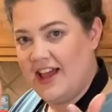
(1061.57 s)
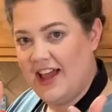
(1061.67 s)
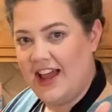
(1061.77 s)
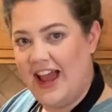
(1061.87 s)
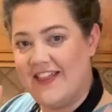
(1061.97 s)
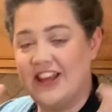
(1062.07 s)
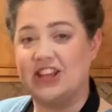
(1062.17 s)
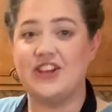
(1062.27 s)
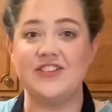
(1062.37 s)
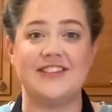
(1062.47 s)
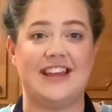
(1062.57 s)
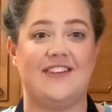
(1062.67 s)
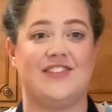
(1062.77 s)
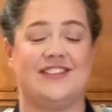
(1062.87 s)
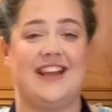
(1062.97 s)
and then you see if
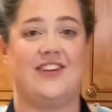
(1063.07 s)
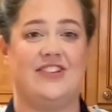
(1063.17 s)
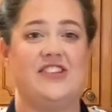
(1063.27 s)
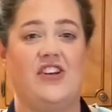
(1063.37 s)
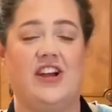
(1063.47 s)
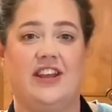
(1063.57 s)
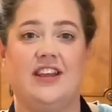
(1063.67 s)
the sound is on.